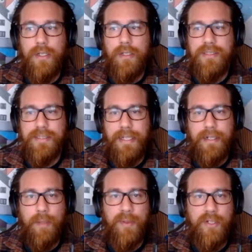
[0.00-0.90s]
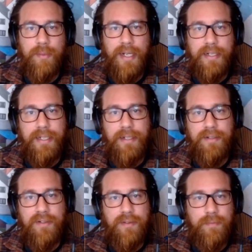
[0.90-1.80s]
set up a new
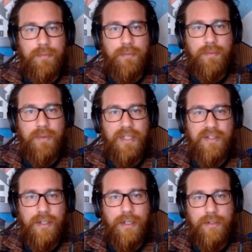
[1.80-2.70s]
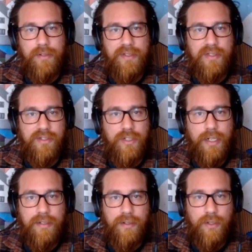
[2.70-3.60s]
backend. This data is
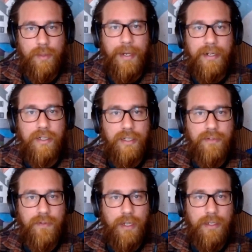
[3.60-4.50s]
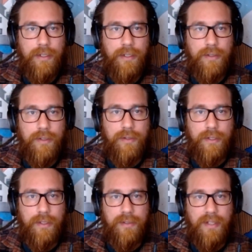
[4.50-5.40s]
extracted automatically via
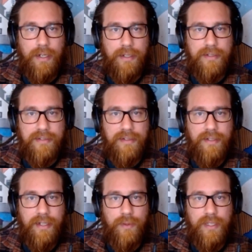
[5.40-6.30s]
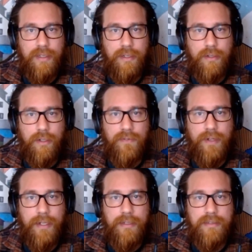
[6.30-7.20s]
the data that's contained within the log
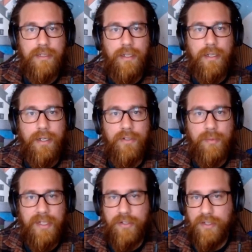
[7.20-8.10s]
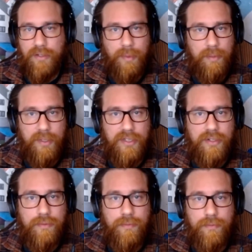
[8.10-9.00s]
files, and new metrics are
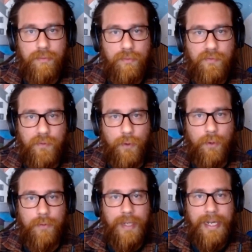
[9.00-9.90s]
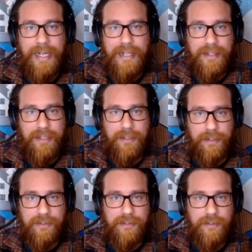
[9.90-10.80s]
published for anything
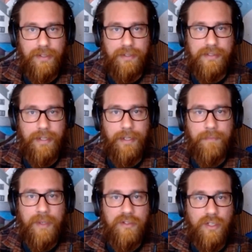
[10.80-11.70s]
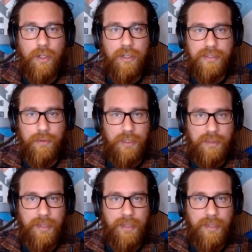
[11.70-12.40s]
that's there, so long as it wasn't